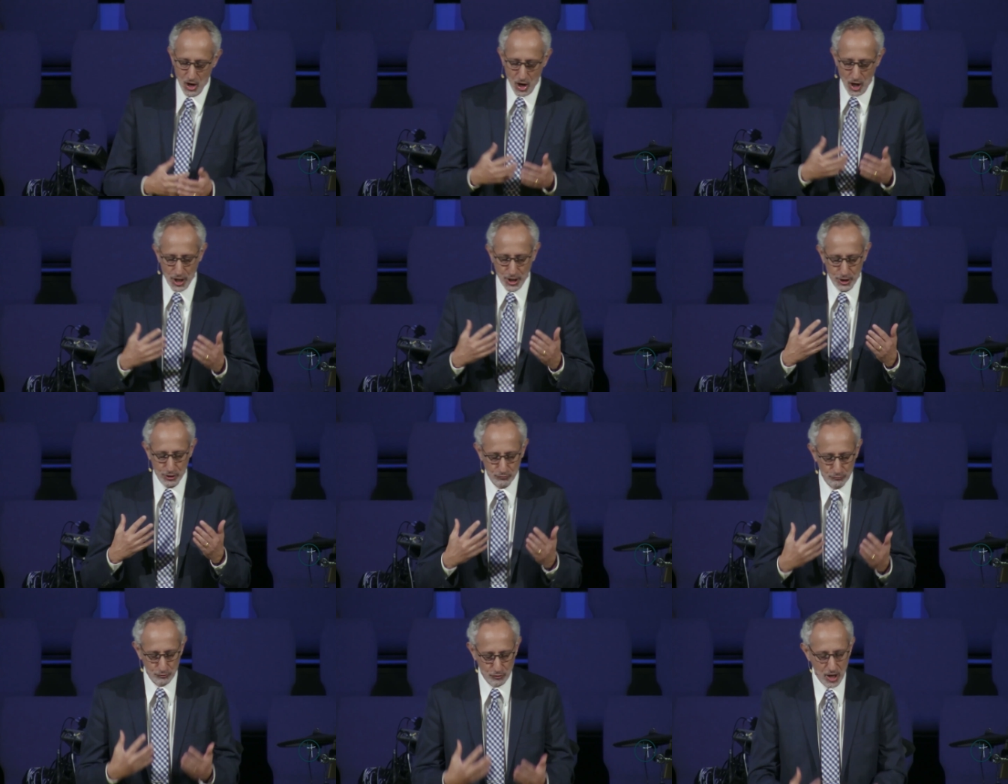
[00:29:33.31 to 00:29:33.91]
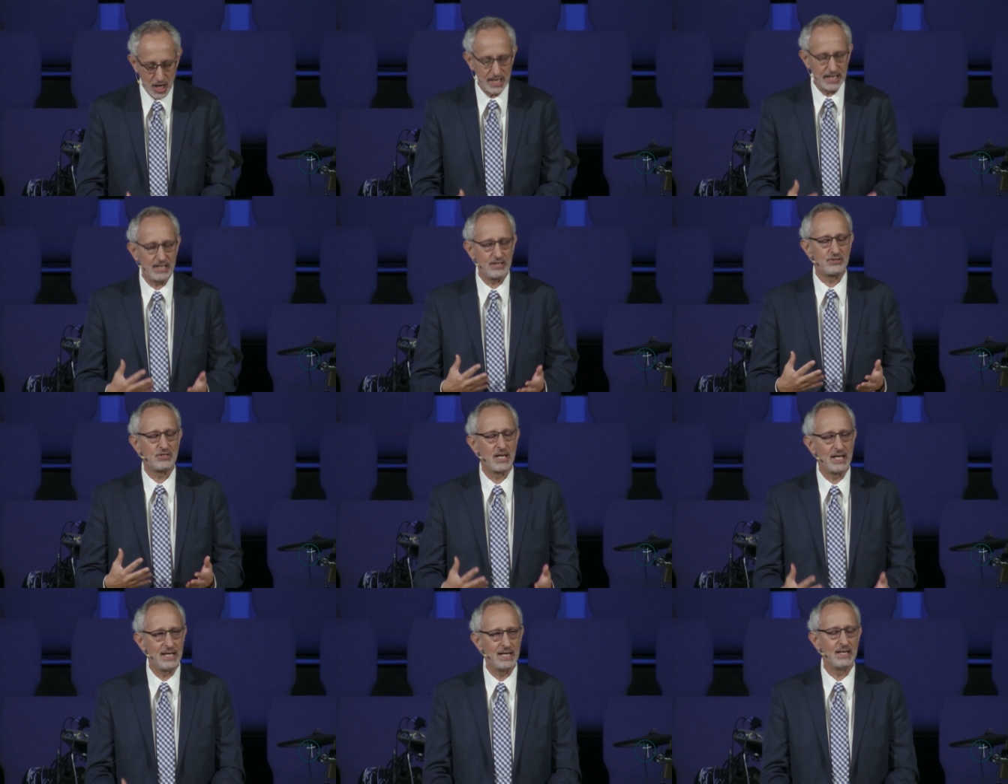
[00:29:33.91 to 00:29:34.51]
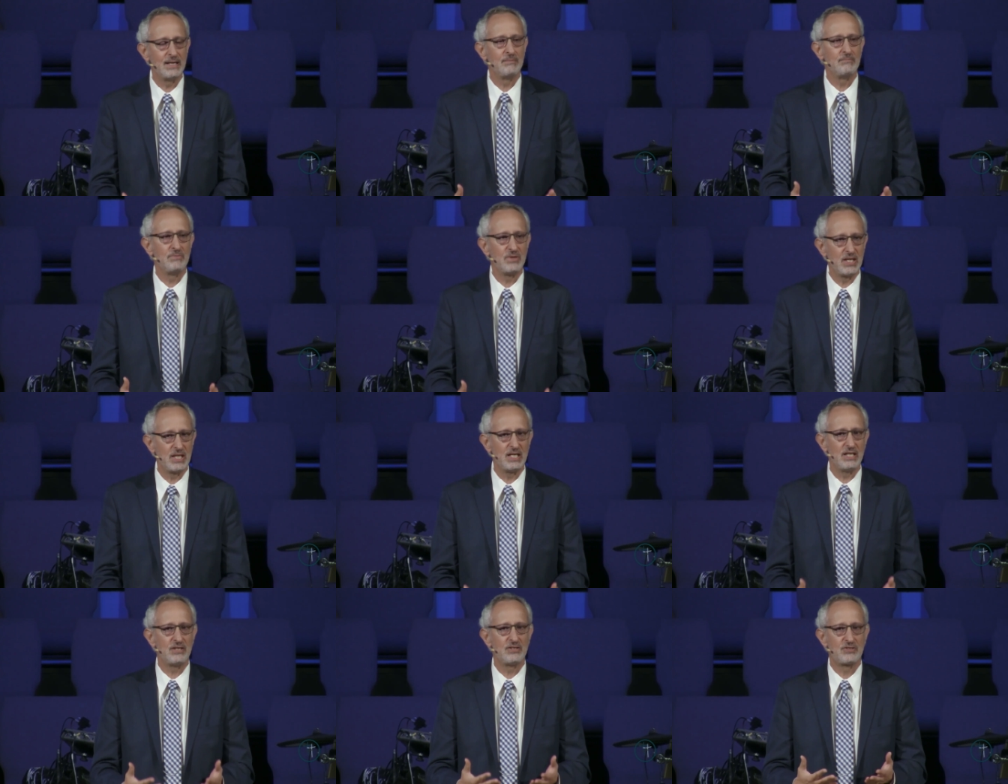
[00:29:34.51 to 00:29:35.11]
Are you running to
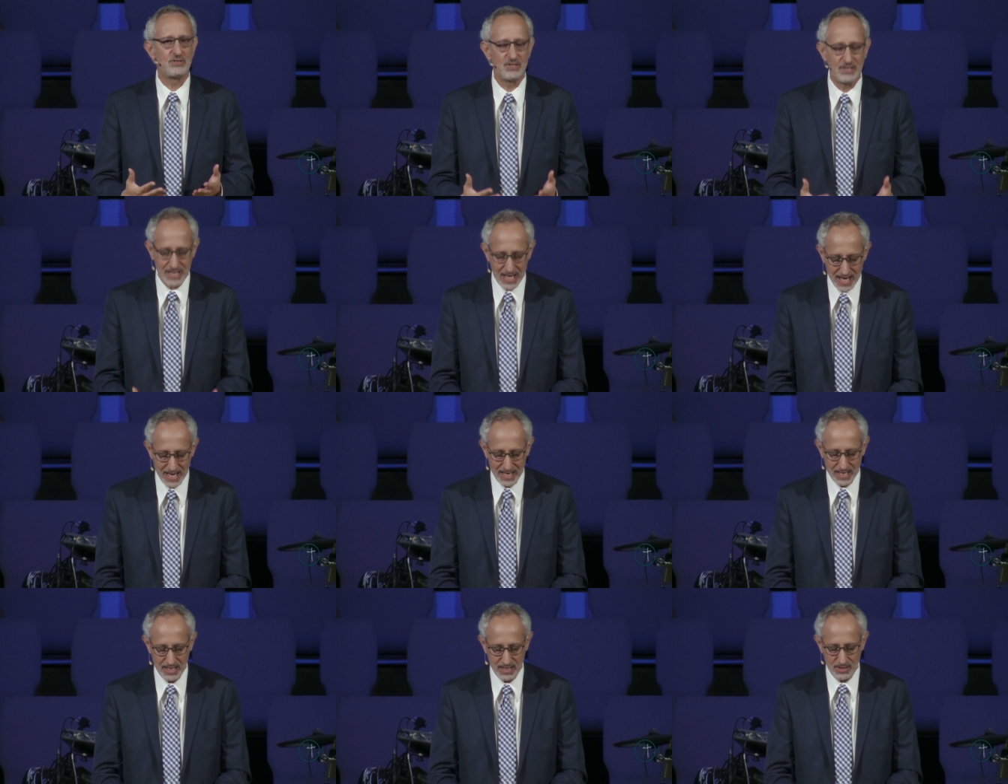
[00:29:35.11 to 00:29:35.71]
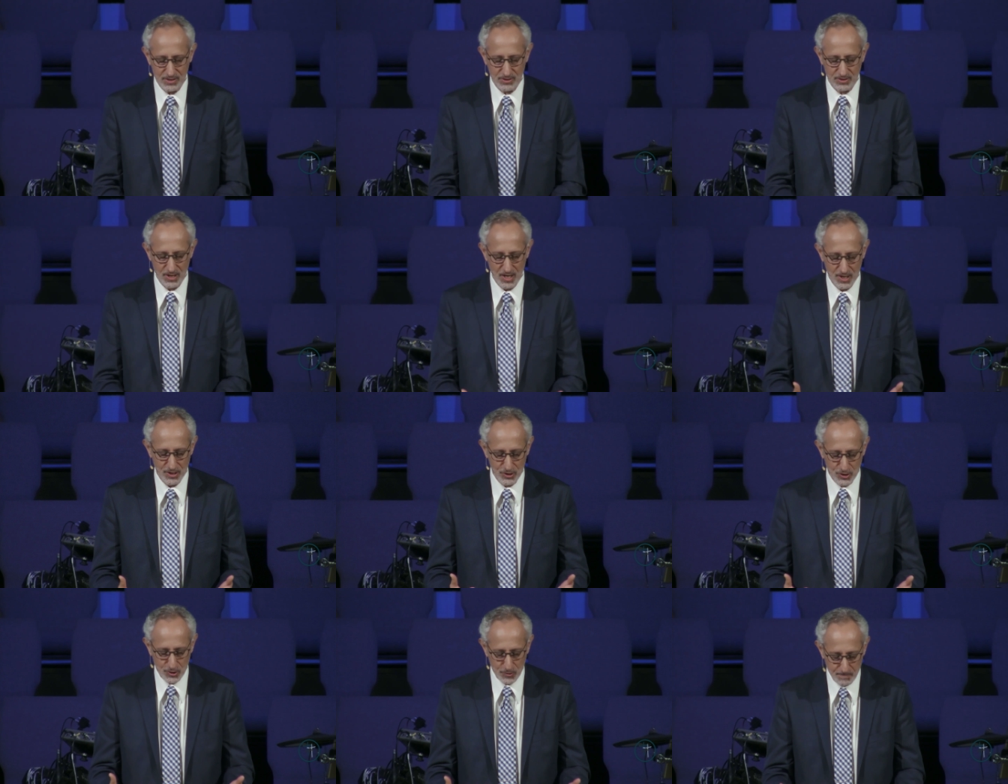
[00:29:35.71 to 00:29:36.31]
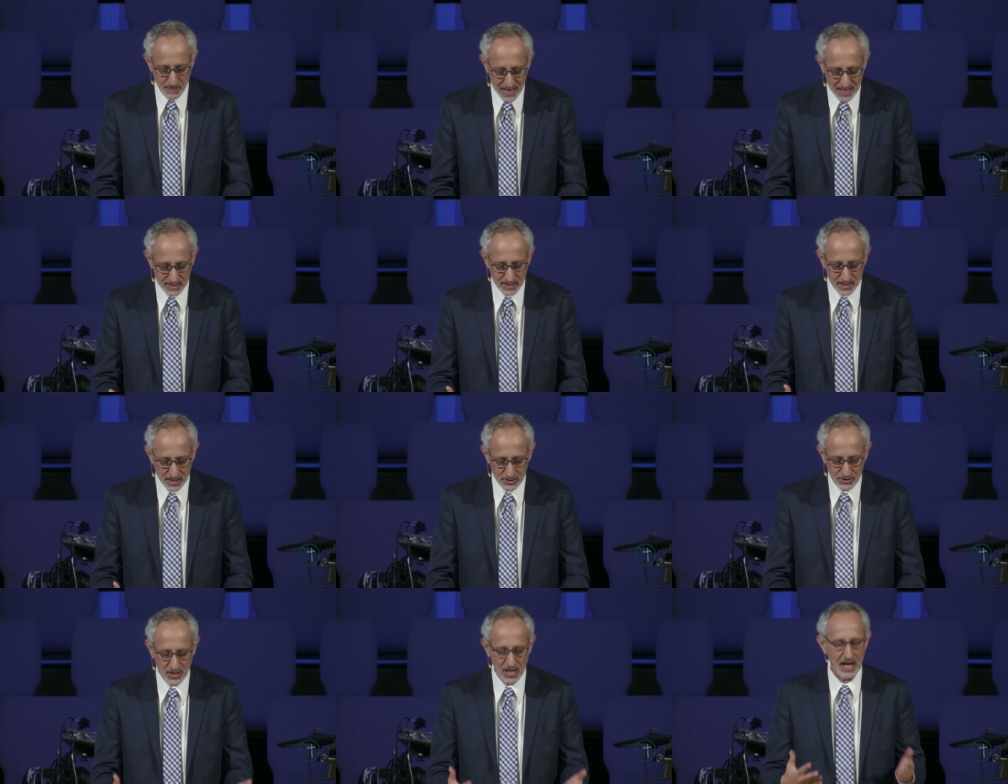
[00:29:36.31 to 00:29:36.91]
him these days,
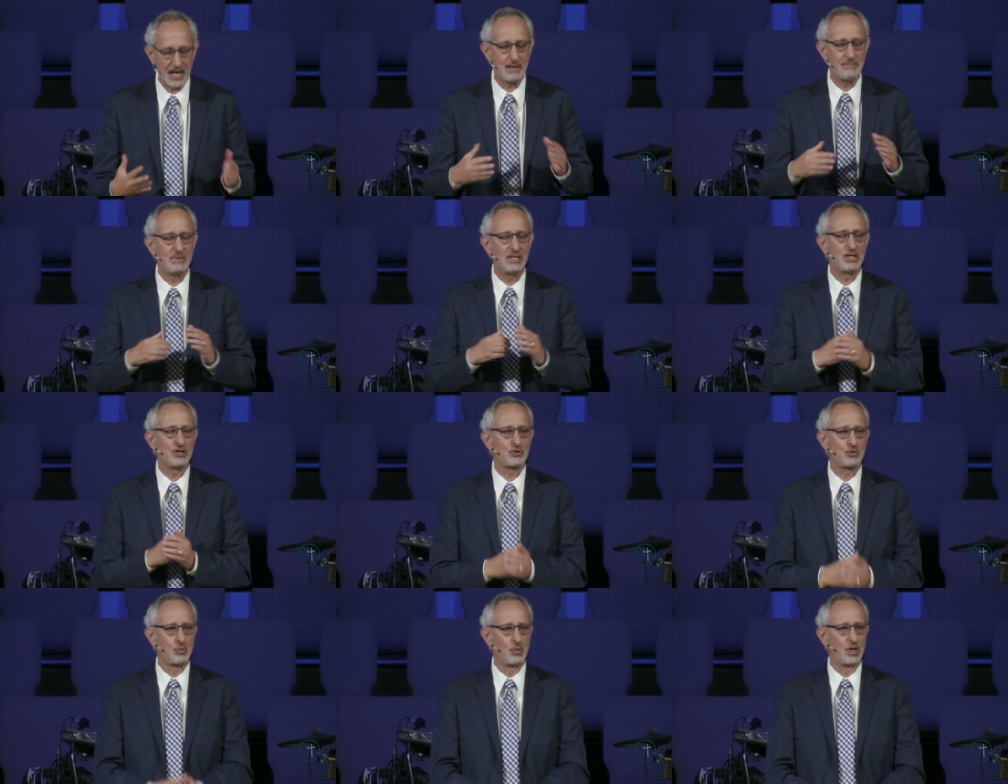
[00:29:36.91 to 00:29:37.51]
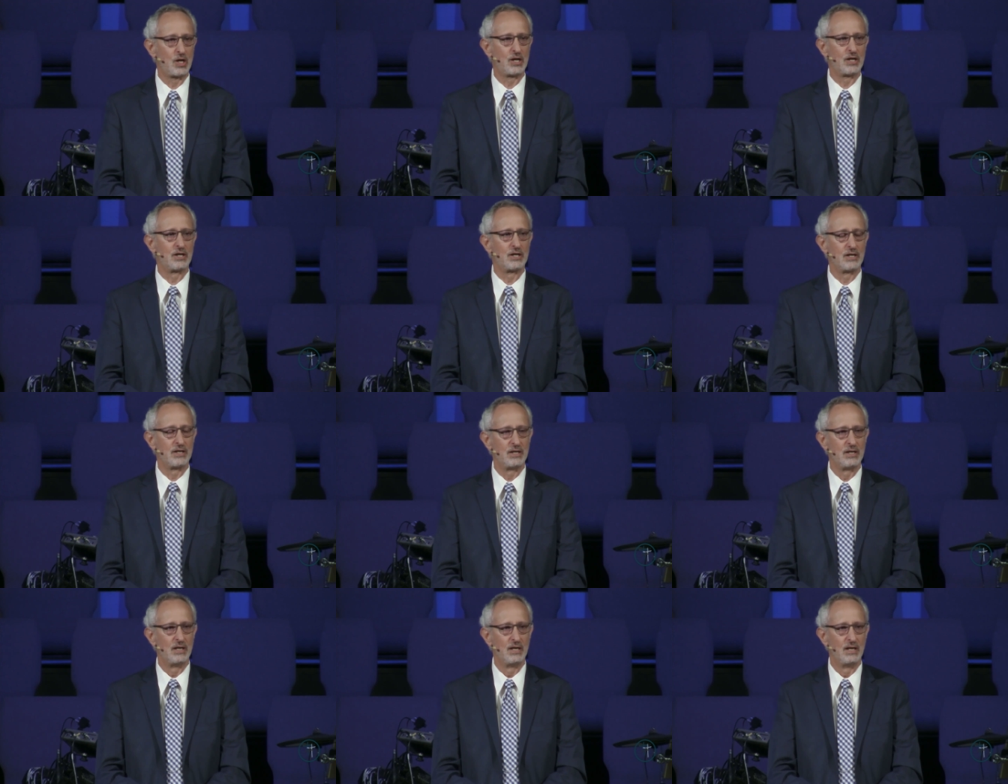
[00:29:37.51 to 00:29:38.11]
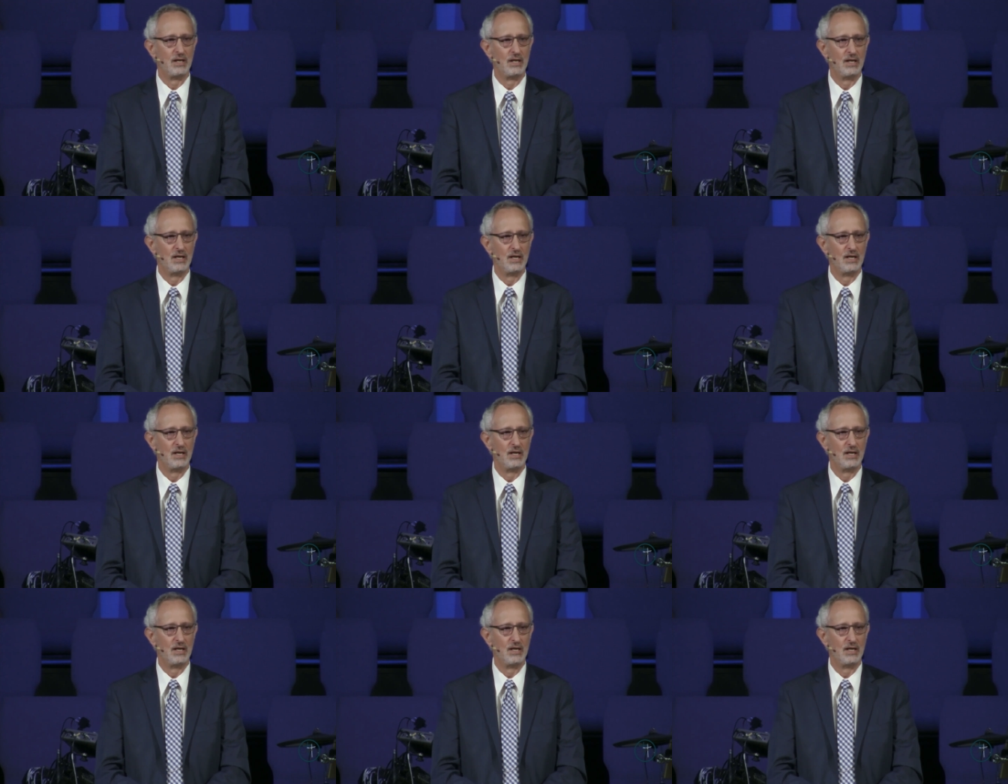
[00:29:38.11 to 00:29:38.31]
spending time in his word?